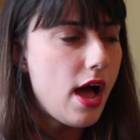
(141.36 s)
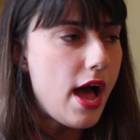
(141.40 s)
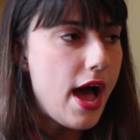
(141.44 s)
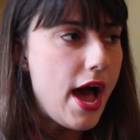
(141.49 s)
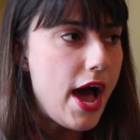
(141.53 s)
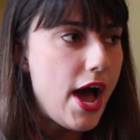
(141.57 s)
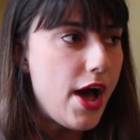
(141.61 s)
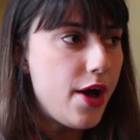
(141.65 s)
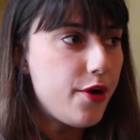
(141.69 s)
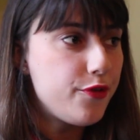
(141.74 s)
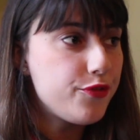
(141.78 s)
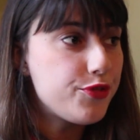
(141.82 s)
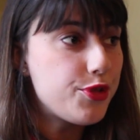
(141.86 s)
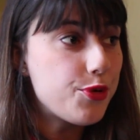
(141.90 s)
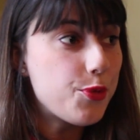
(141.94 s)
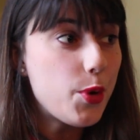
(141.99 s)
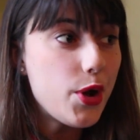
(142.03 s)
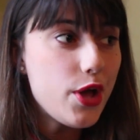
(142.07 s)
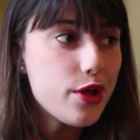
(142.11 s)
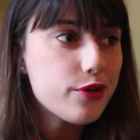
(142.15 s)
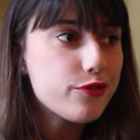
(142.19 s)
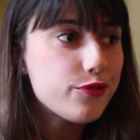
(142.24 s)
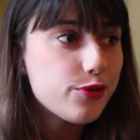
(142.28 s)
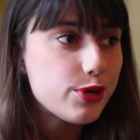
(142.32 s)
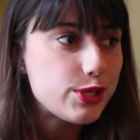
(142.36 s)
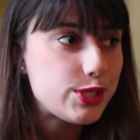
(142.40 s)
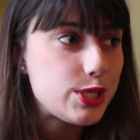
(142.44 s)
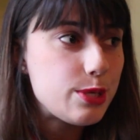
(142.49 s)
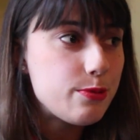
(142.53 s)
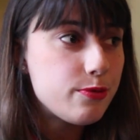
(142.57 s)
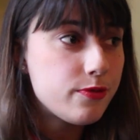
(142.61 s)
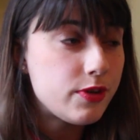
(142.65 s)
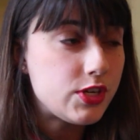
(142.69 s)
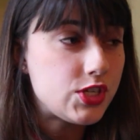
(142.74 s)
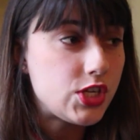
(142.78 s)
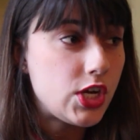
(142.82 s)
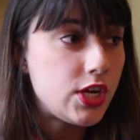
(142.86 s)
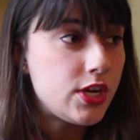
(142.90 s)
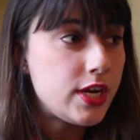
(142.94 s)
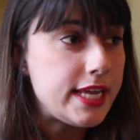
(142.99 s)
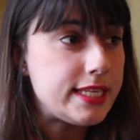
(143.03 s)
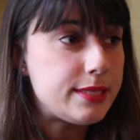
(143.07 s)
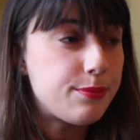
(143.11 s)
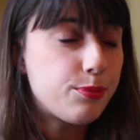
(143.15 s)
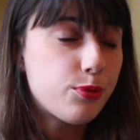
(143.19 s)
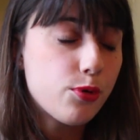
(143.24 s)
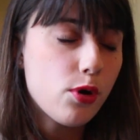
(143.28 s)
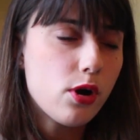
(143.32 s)
The work for a supervision
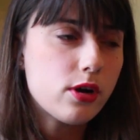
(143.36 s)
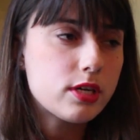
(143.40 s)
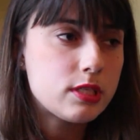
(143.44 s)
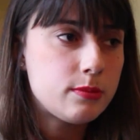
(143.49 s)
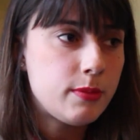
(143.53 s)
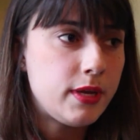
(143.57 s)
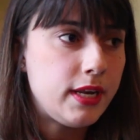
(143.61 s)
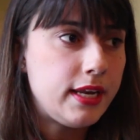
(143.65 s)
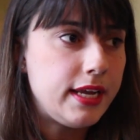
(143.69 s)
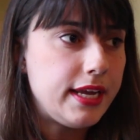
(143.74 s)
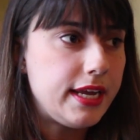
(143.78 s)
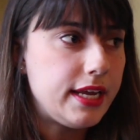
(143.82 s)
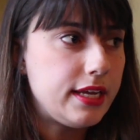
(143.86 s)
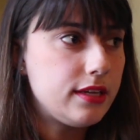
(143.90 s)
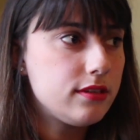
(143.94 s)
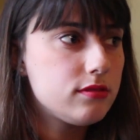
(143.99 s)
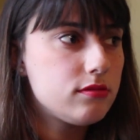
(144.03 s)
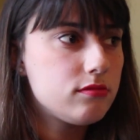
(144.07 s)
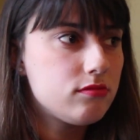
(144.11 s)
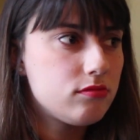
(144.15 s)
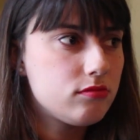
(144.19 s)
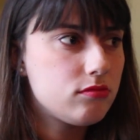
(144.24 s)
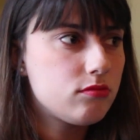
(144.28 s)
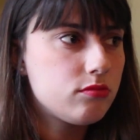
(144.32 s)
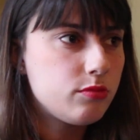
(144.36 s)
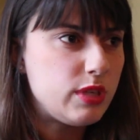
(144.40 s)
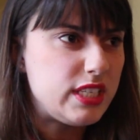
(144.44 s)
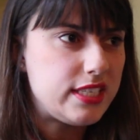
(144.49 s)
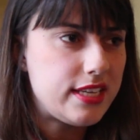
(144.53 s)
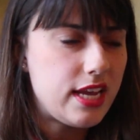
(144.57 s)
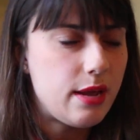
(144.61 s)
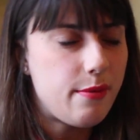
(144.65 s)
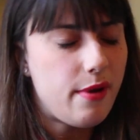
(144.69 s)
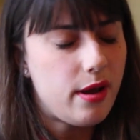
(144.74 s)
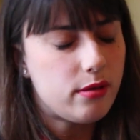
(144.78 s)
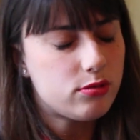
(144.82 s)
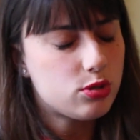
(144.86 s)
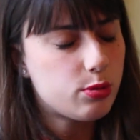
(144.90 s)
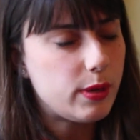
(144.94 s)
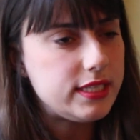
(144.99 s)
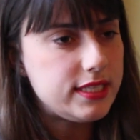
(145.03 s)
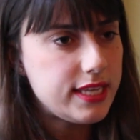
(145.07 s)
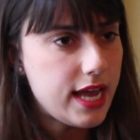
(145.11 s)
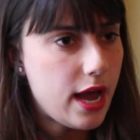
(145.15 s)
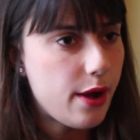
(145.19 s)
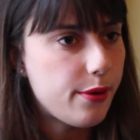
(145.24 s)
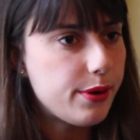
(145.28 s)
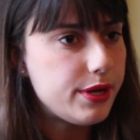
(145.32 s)
is approximately, we say about
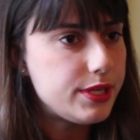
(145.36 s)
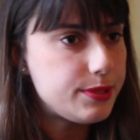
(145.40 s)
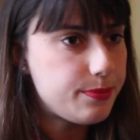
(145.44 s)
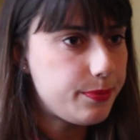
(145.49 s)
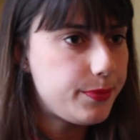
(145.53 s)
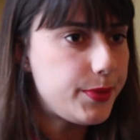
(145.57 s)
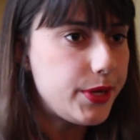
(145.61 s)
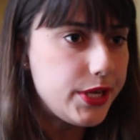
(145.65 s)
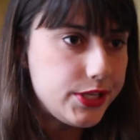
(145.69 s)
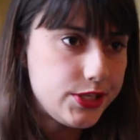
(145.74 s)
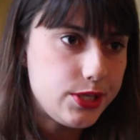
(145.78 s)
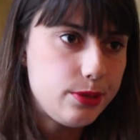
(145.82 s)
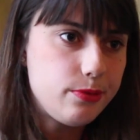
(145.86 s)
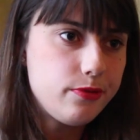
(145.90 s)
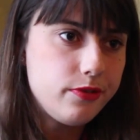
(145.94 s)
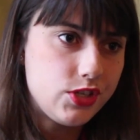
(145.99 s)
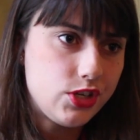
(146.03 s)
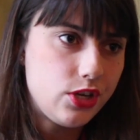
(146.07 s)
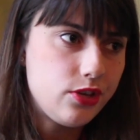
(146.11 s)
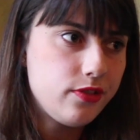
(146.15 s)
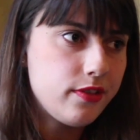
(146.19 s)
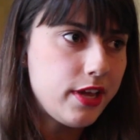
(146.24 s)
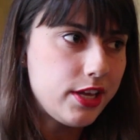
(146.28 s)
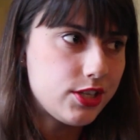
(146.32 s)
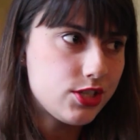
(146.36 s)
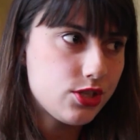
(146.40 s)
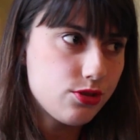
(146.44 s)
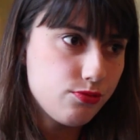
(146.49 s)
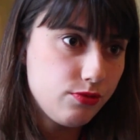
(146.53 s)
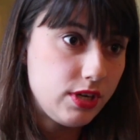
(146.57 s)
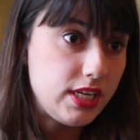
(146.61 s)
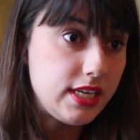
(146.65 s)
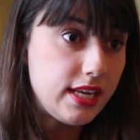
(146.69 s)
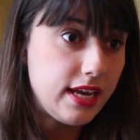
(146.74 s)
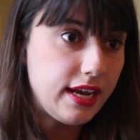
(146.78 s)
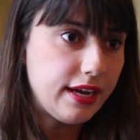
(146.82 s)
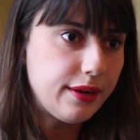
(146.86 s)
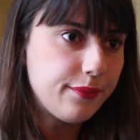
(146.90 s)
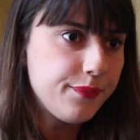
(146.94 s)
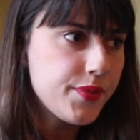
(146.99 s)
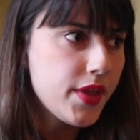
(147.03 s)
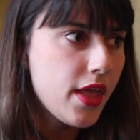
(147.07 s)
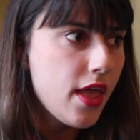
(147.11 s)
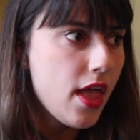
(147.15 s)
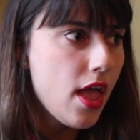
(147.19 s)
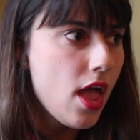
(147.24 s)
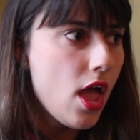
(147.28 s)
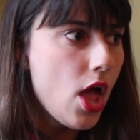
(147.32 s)
20 hours per supervision, that's the reading.
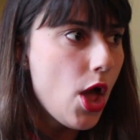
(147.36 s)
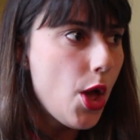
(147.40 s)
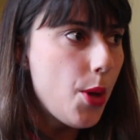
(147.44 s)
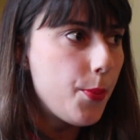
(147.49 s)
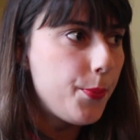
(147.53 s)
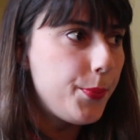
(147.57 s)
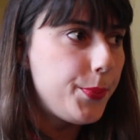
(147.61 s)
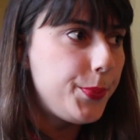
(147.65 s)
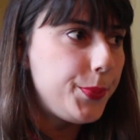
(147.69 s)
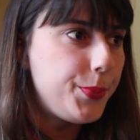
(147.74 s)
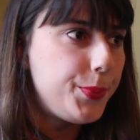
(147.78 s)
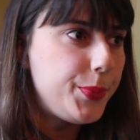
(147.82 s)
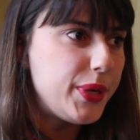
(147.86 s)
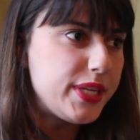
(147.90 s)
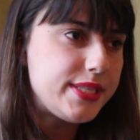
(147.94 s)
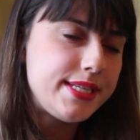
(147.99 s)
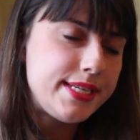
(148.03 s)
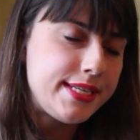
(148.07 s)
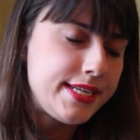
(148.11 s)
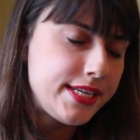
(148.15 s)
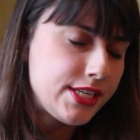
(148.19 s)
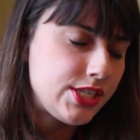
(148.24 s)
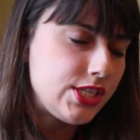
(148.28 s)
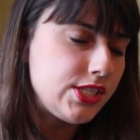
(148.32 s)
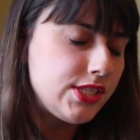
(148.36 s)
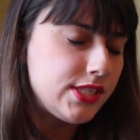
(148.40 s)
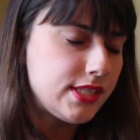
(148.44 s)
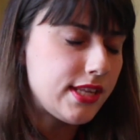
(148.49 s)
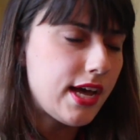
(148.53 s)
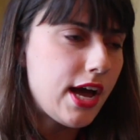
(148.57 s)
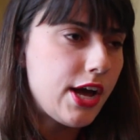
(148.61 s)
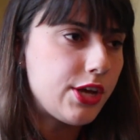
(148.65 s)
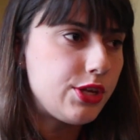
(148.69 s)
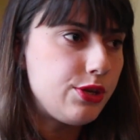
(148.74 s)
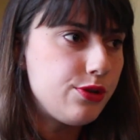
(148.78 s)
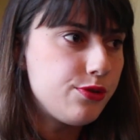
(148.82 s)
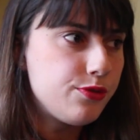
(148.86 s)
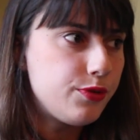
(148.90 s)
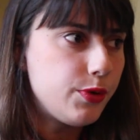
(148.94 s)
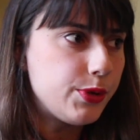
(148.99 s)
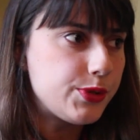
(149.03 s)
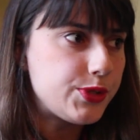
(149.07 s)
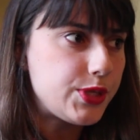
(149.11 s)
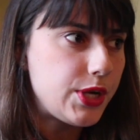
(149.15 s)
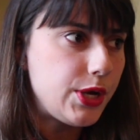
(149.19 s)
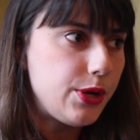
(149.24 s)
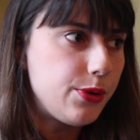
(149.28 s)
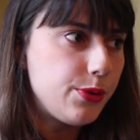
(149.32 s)
But in addition to that, you've
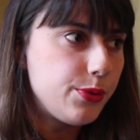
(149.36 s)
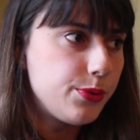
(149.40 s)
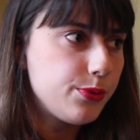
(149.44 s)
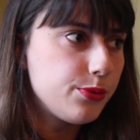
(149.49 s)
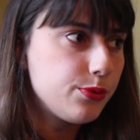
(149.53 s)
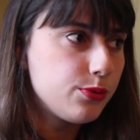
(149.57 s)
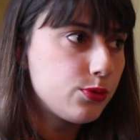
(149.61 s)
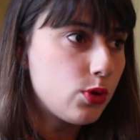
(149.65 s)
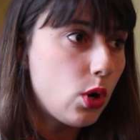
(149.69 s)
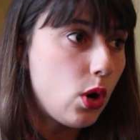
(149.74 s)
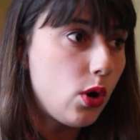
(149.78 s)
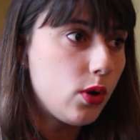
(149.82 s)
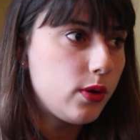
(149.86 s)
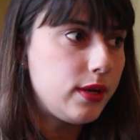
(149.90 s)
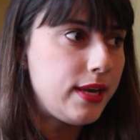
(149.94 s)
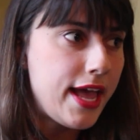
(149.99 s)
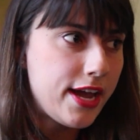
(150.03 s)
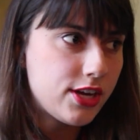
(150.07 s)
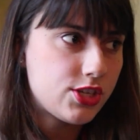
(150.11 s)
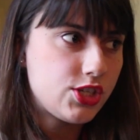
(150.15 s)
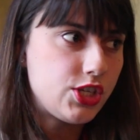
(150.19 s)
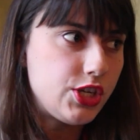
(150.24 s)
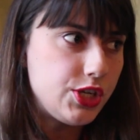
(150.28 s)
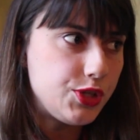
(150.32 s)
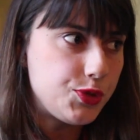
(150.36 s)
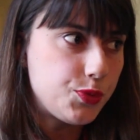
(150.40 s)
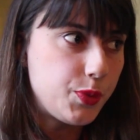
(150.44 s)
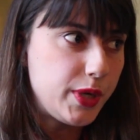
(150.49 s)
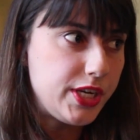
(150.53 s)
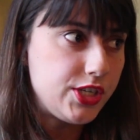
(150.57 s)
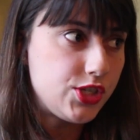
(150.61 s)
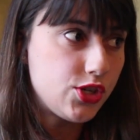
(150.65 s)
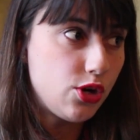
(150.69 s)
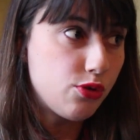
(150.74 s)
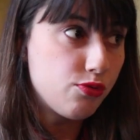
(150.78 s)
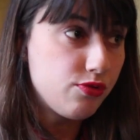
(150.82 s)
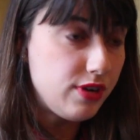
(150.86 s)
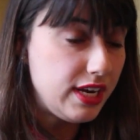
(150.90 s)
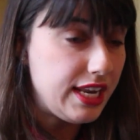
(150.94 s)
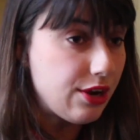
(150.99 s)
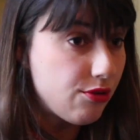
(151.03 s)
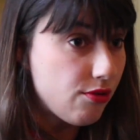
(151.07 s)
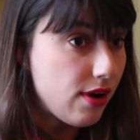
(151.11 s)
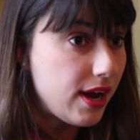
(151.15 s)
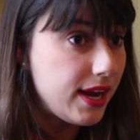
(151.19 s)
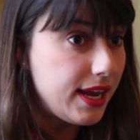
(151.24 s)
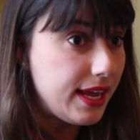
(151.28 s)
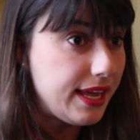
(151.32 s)
also got lectures which are really
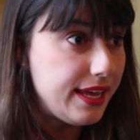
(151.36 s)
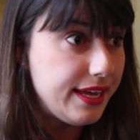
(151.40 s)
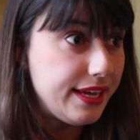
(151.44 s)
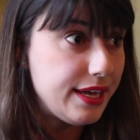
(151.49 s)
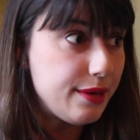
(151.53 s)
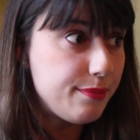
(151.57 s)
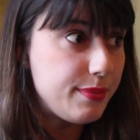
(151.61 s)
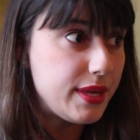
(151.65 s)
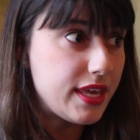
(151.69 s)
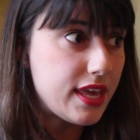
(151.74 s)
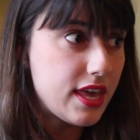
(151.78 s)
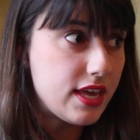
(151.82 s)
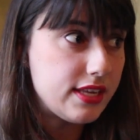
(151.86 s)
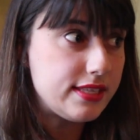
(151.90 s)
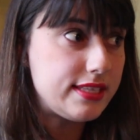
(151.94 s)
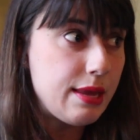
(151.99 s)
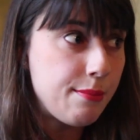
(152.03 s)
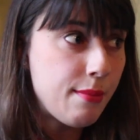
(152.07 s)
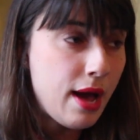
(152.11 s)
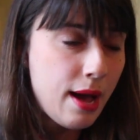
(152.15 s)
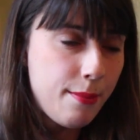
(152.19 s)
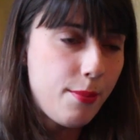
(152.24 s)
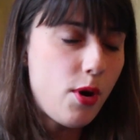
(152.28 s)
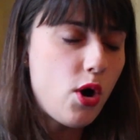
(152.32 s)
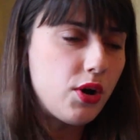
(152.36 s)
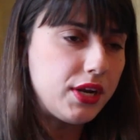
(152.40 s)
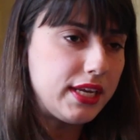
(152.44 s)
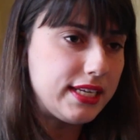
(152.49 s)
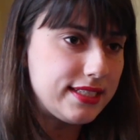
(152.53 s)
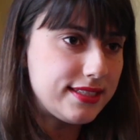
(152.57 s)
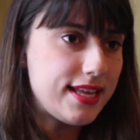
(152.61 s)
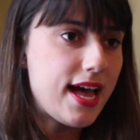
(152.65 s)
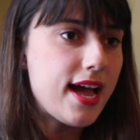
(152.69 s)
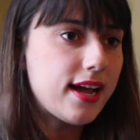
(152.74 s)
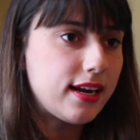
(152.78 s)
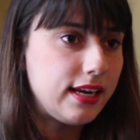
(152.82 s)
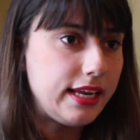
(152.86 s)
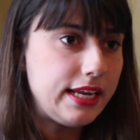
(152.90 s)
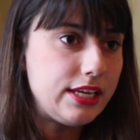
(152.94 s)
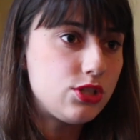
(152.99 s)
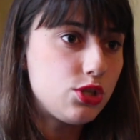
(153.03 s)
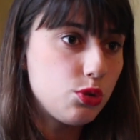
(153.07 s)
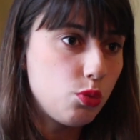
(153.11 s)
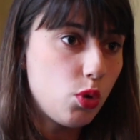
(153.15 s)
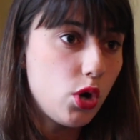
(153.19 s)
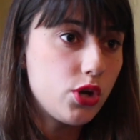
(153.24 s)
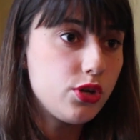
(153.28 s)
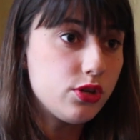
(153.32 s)
great here because they map on exactly
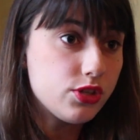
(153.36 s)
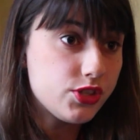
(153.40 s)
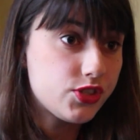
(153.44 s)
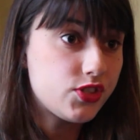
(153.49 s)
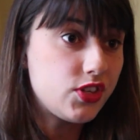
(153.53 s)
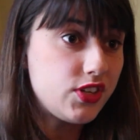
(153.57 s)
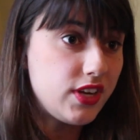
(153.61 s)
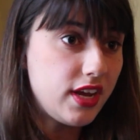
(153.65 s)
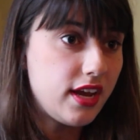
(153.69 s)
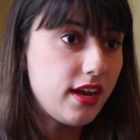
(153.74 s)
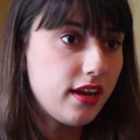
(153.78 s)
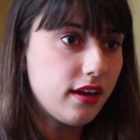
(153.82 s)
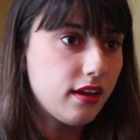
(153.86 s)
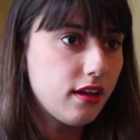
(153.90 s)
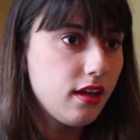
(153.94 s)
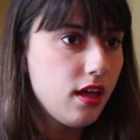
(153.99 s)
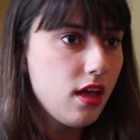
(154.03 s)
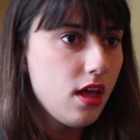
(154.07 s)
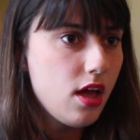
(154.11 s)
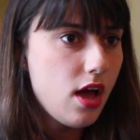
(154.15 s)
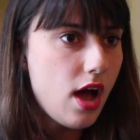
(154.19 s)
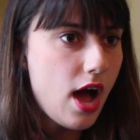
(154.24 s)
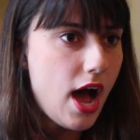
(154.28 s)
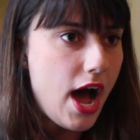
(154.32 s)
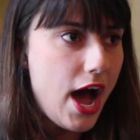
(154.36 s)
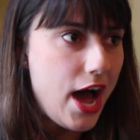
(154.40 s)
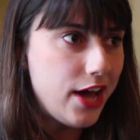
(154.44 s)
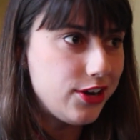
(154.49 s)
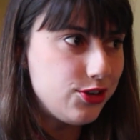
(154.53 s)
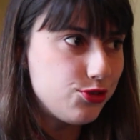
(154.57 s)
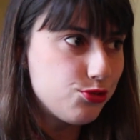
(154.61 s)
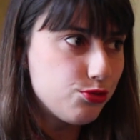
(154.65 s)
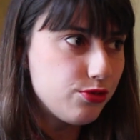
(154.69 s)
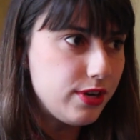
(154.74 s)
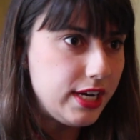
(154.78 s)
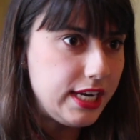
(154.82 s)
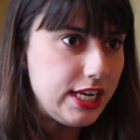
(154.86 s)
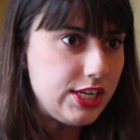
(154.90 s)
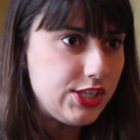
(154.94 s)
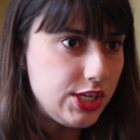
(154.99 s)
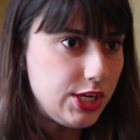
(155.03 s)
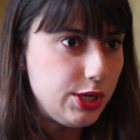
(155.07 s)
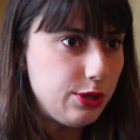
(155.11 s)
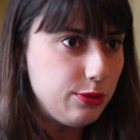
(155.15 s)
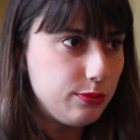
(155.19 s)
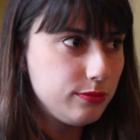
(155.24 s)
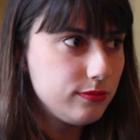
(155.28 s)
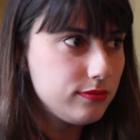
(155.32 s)
to what you're studying and really
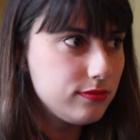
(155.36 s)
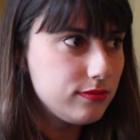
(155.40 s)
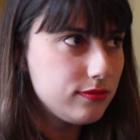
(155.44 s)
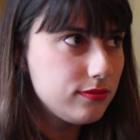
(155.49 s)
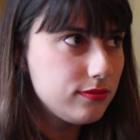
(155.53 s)
do